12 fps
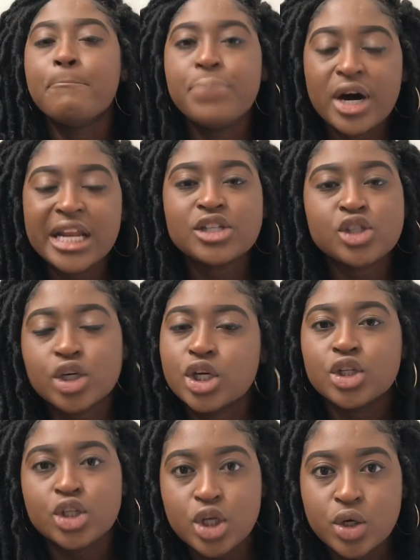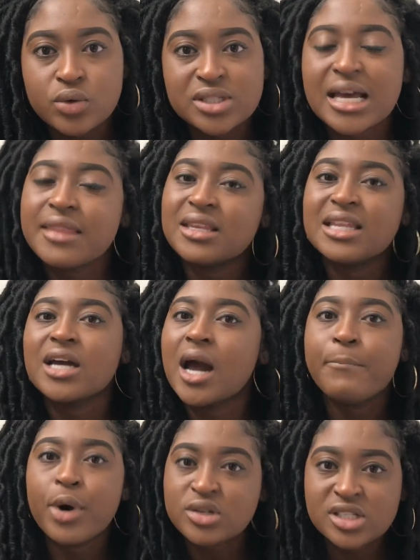Put it to good use other than
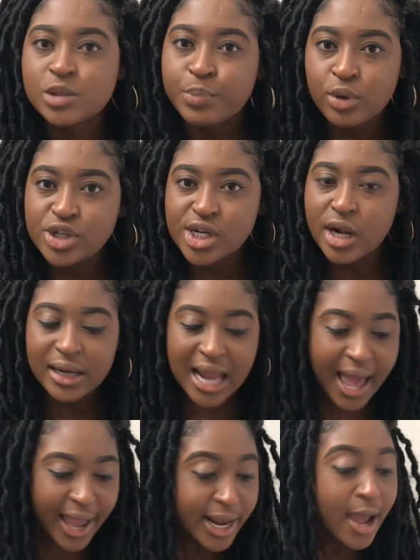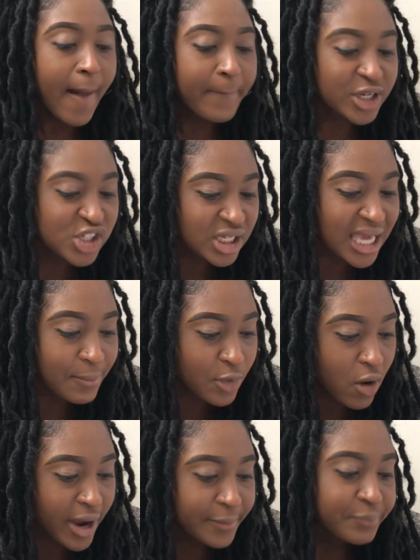come post this bullshit online. But she kept
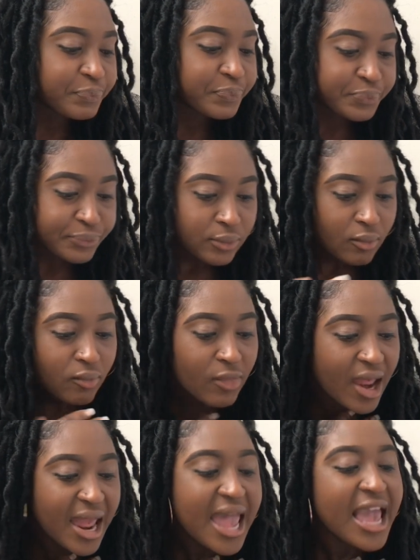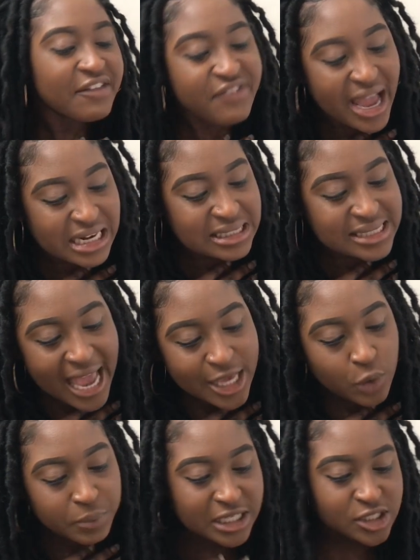going, If I didn't tag
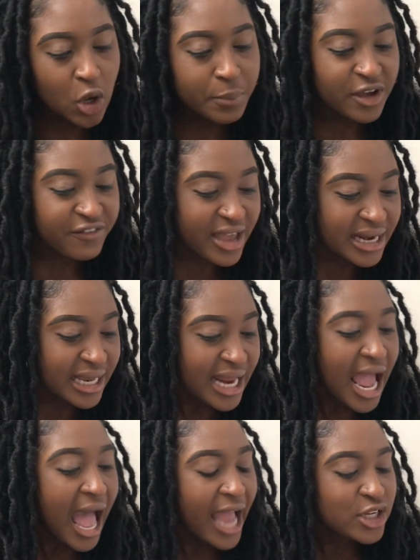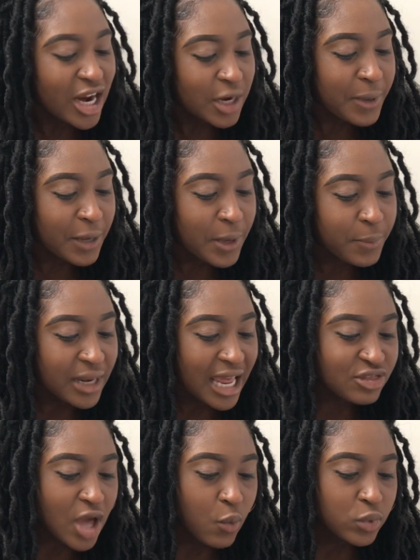you, please don't be offended. I try to pick people I
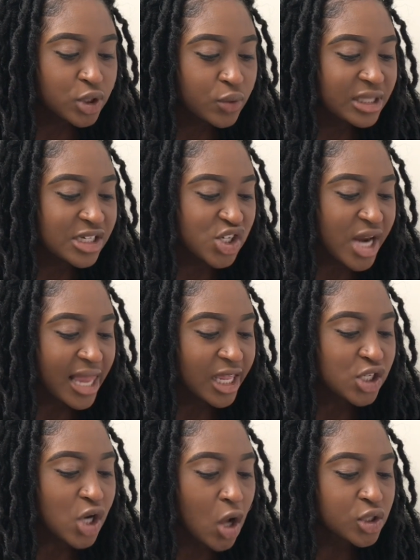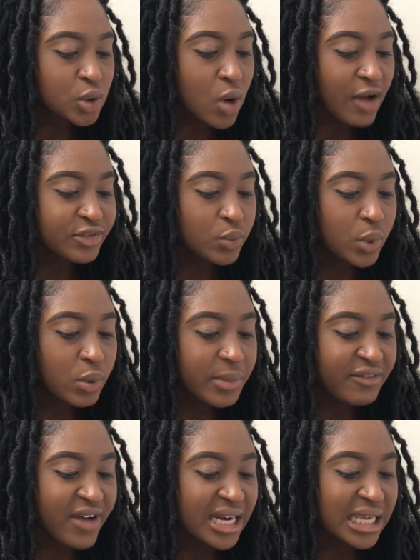thought would do this challenge. All too often, we
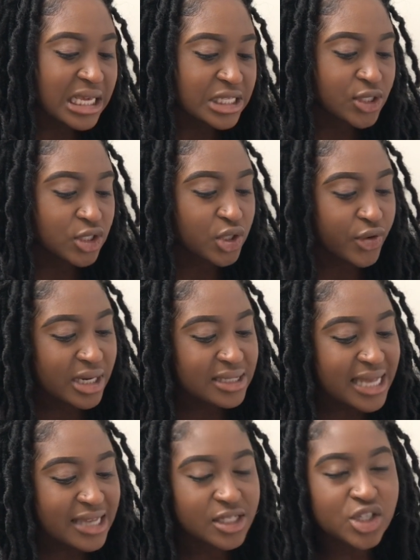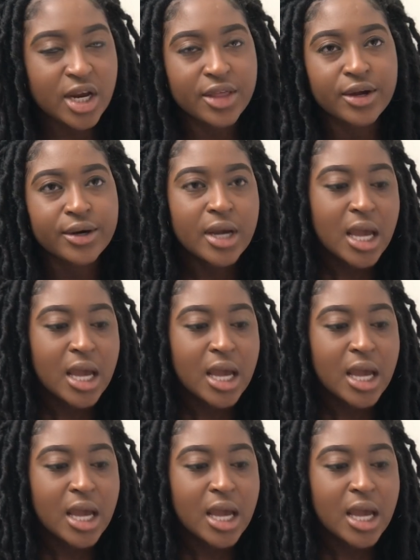women find it easier to criticize each other